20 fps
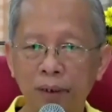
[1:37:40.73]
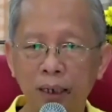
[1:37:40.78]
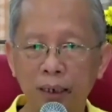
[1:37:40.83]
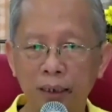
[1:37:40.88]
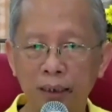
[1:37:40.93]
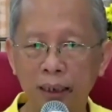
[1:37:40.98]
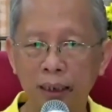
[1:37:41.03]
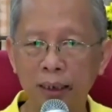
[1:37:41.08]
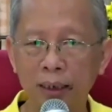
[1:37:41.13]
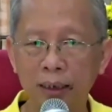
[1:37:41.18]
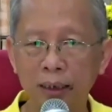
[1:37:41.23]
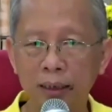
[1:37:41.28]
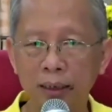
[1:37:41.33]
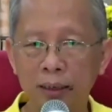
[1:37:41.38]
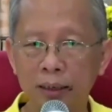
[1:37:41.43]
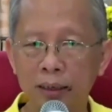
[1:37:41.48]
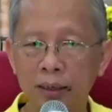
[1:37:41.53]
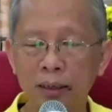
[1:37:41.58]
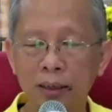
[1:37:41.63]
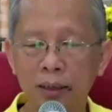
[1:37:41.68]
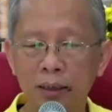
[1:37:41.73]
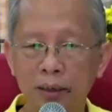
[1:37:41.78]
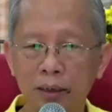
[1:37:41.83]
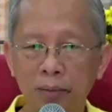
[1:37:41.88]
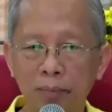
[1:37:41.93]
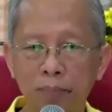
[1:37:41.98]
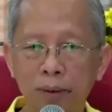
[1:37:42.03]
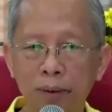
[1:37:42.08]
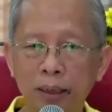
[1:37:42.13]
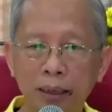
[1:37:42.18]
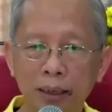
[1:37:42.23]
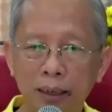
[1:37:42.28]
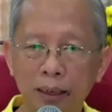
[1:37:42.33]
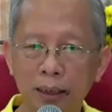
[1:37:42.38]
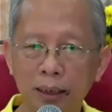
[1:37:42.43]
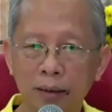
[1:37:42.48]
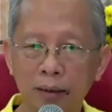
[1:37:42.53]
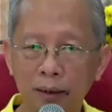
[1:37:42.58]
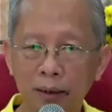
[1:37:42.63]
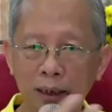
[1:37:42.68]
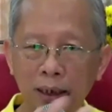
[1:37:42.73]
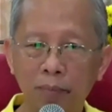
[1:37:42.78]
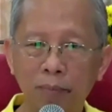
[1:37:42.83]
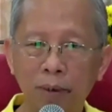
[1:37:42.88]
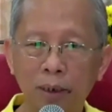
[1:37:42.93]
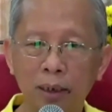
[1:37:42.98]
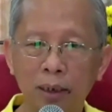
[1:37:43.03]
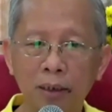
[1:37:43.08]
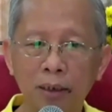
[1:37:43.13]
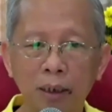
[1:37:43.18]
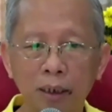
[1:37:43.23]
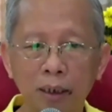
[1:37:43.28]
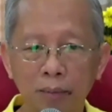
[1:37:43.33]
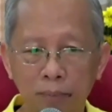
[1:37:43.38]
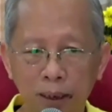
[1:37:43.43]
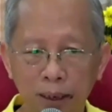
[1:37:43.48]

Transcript: and that nature is not a being, it cannot command it,